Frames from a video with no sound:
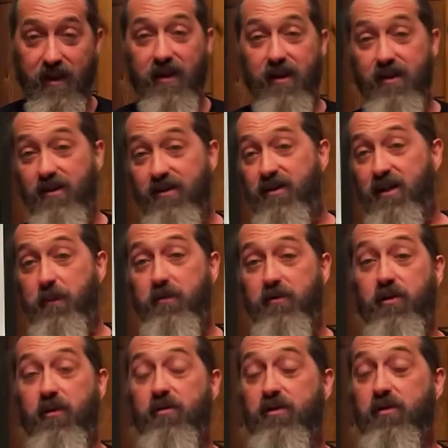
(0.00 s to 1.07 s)
This
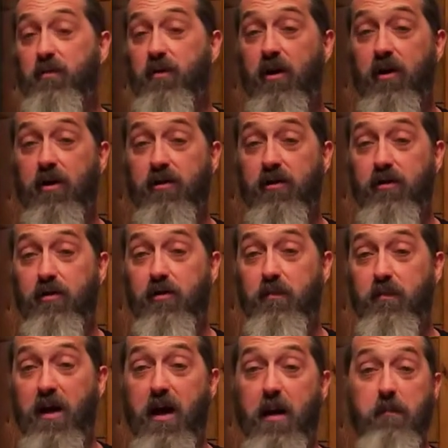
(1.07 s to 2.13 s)
episode is brought to you
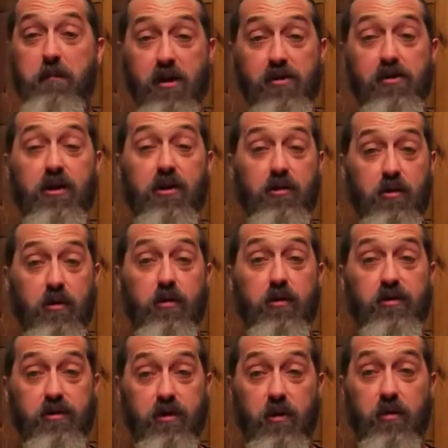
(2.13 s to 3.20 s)
by Michigan Toy
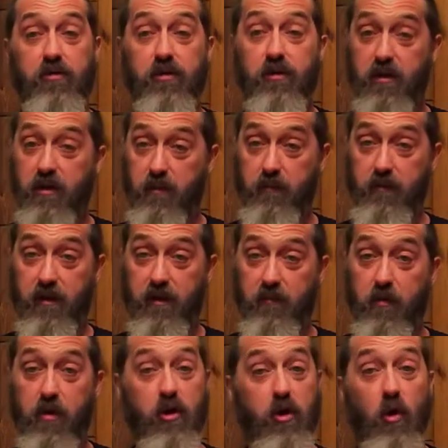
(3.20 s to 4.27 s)
Soldier Company,
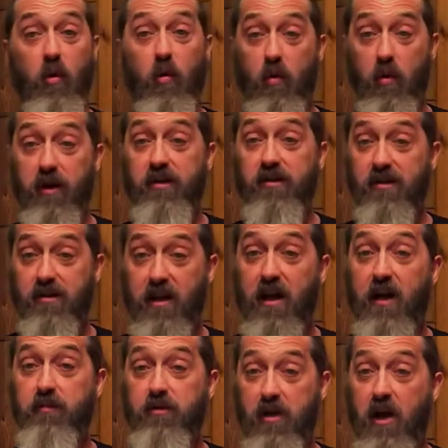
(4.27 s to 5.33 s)
your
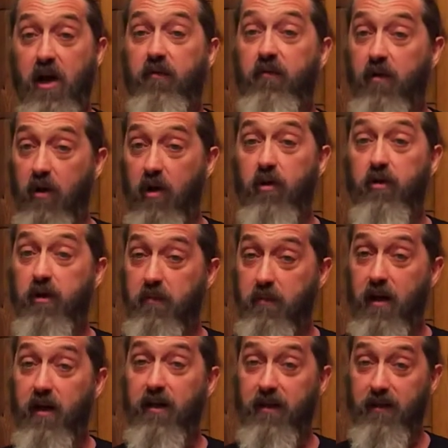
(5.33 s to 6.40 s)
one-stop shop for all your
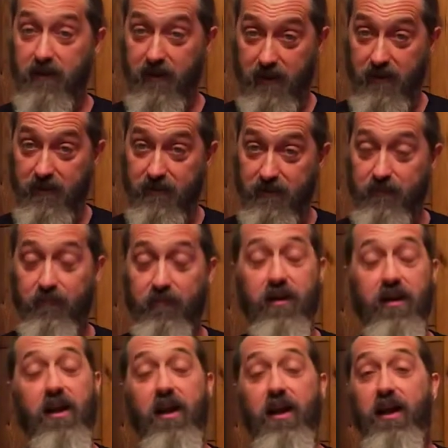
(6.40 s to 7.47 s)
modeling needs.
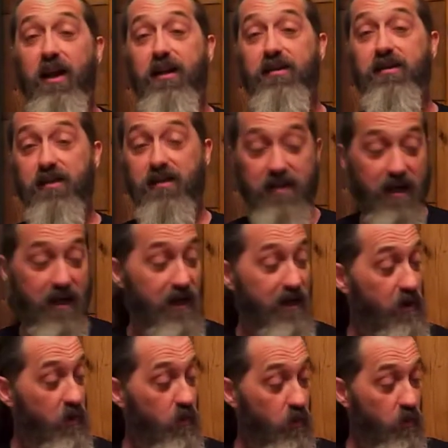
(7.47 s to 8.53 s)

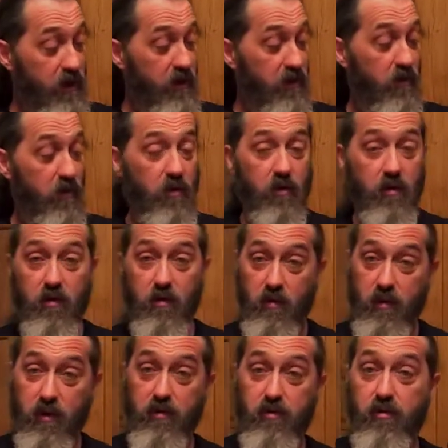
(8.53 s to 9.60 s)
Today we are
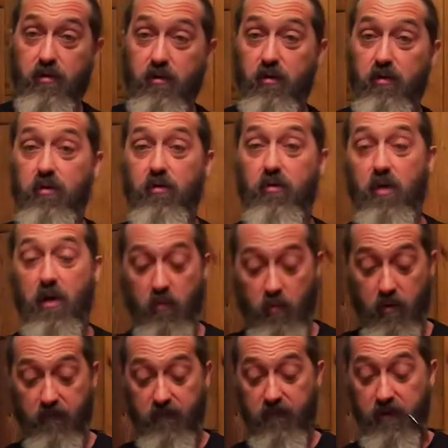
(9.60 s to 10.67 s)
going to
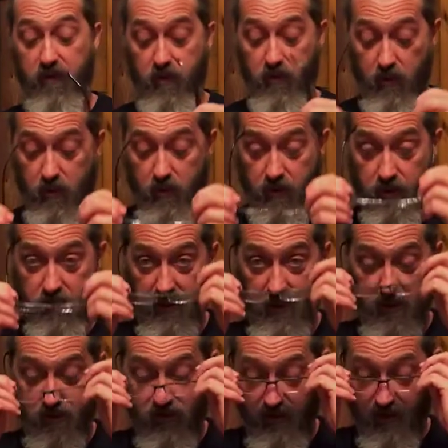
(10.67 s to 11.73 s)
review the
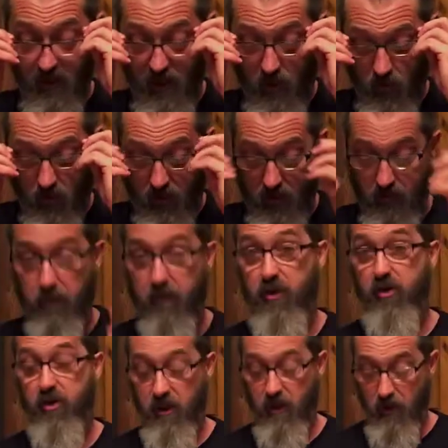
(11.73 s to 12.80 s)
Hasegawa
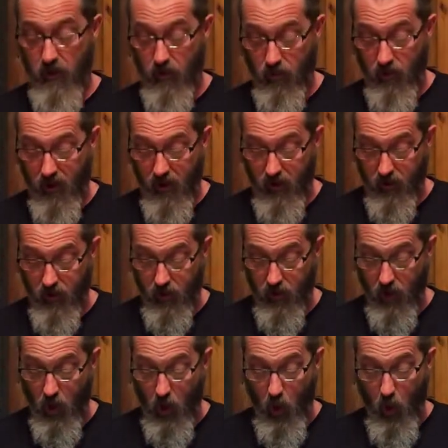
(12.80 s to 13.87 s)
Maschinen
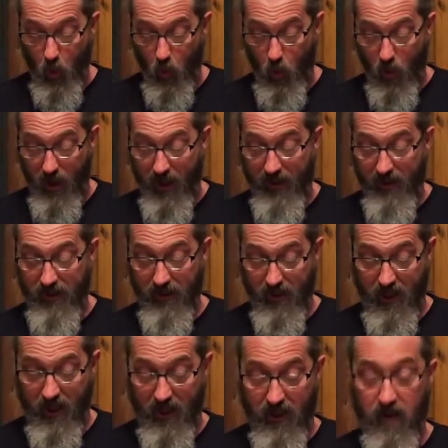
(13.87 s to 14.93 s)
Krieger
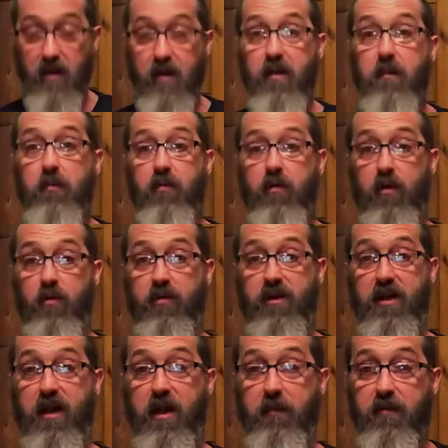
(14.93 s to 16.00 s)
WhiteKnight
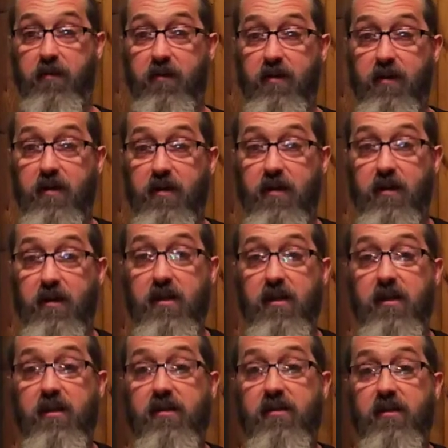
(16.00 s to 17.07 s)
prototype.
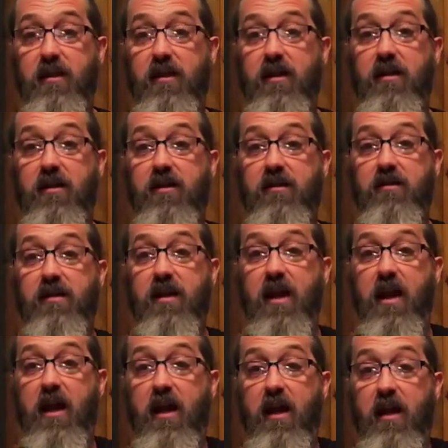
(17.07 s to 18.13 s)
This is
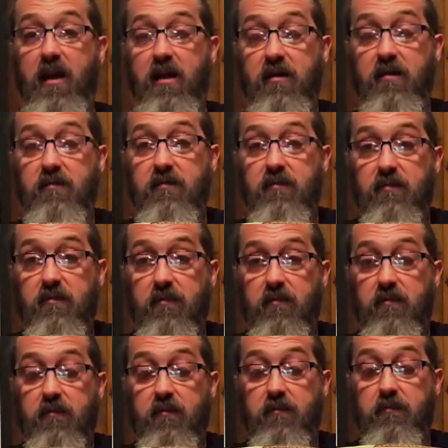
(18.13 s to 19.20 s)
a
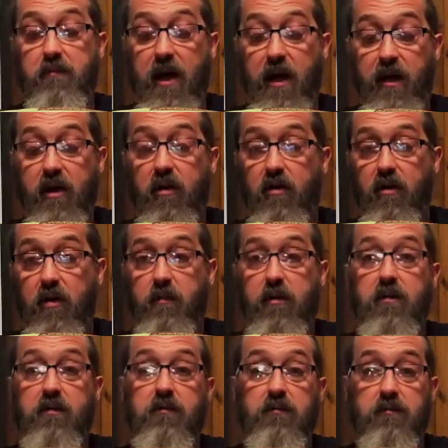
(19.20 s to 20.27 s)
body
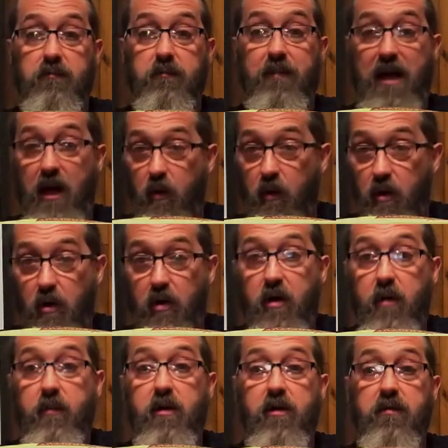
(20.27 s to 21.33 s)
armored, power
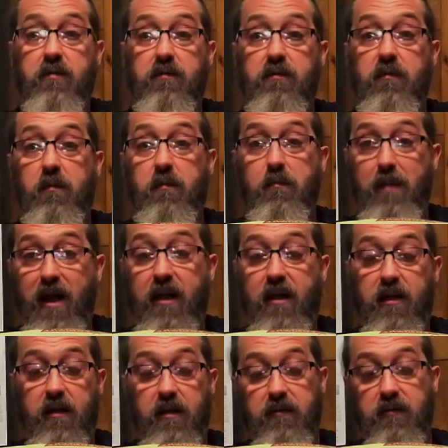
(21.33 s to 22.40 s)
armored
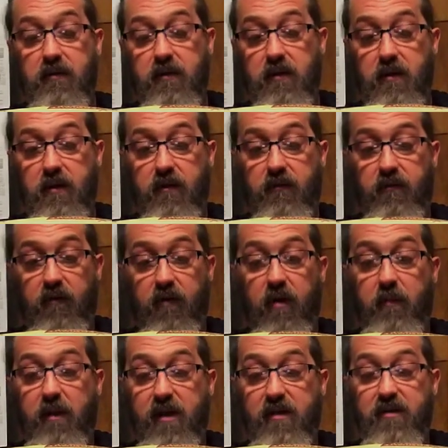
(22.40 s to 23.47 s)
mecha
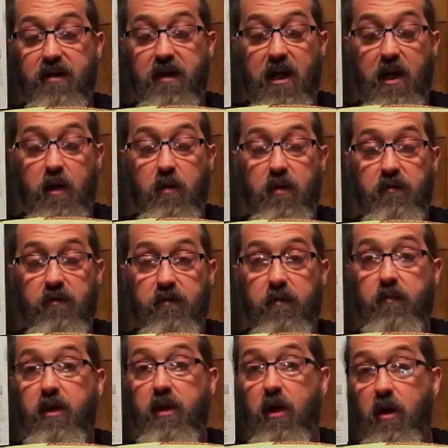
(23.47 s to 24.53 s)
from Hasegawa from
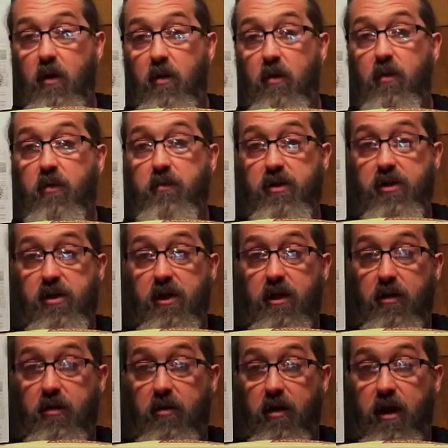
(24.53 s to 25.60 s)
the old
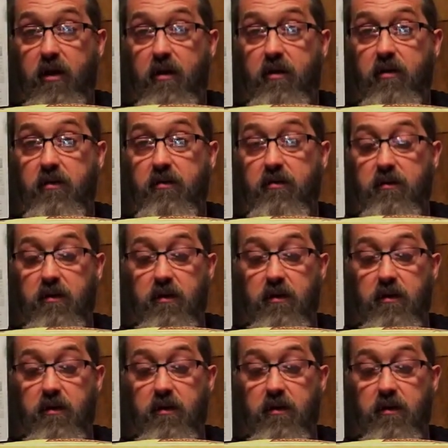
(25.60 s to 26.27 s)
Maschinen Krieger